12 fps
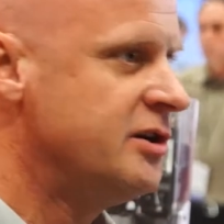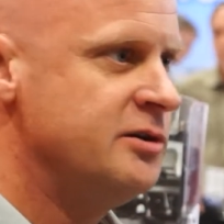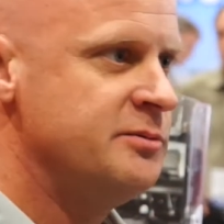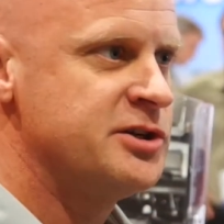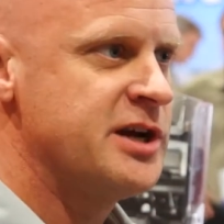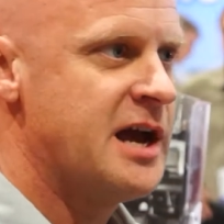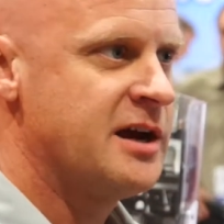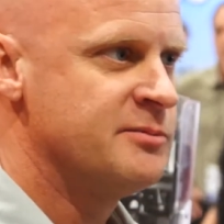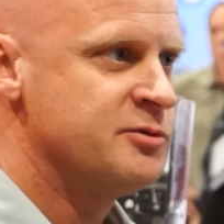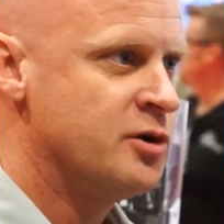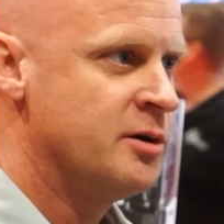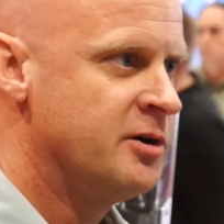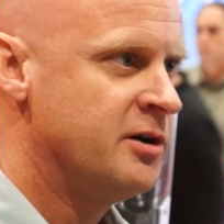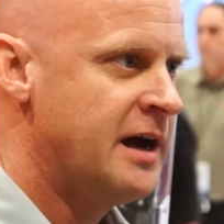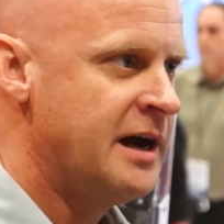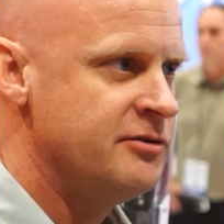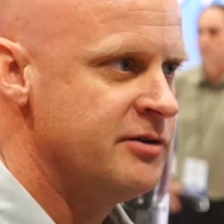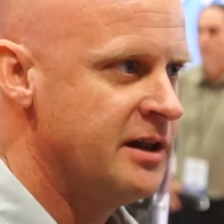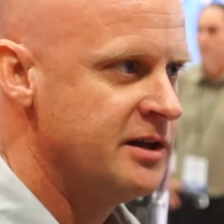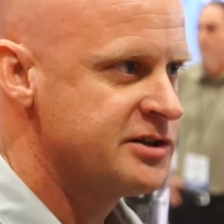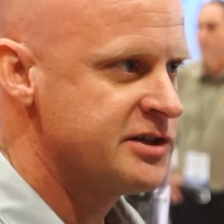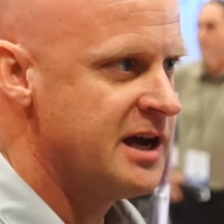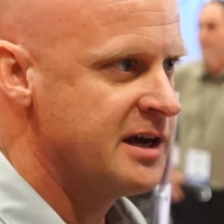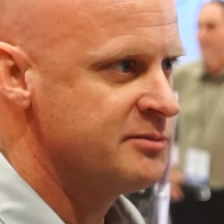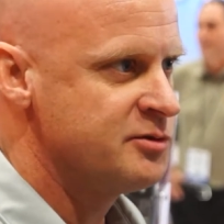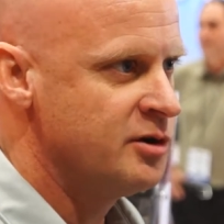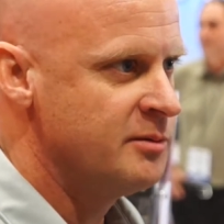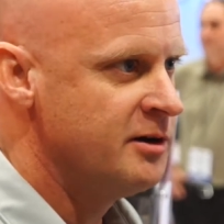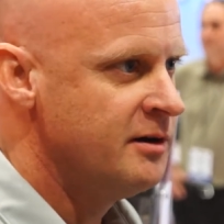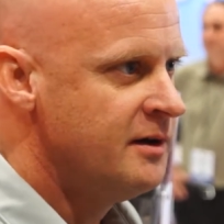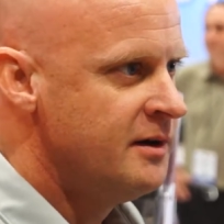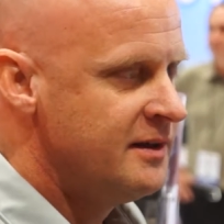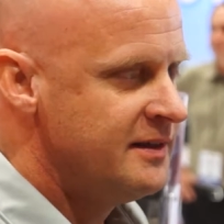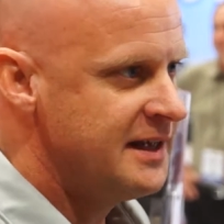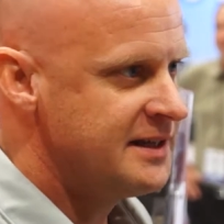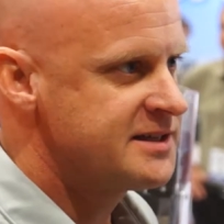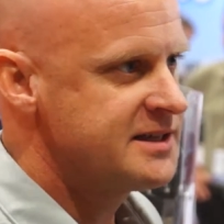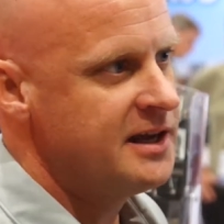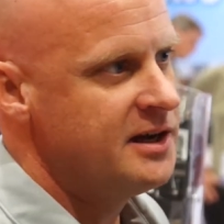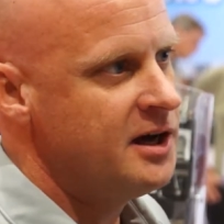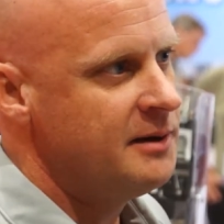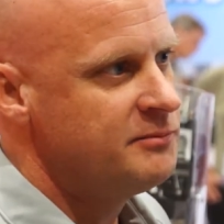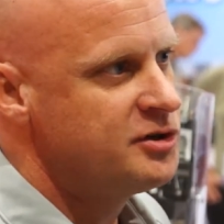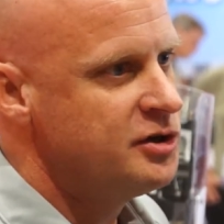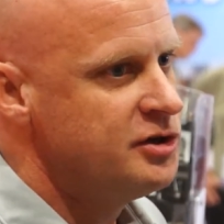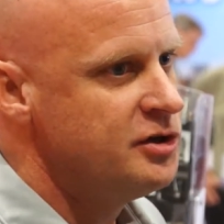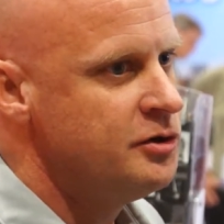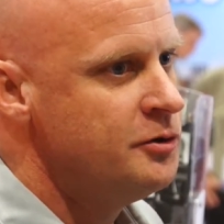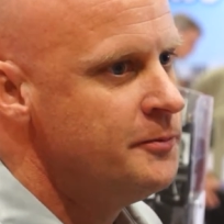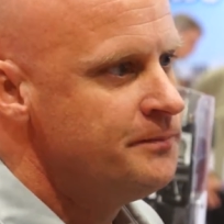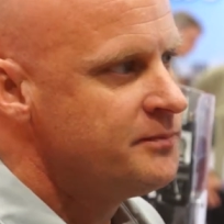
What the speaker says: tube shock absorber, a hydraulic shock absorber that's set up to do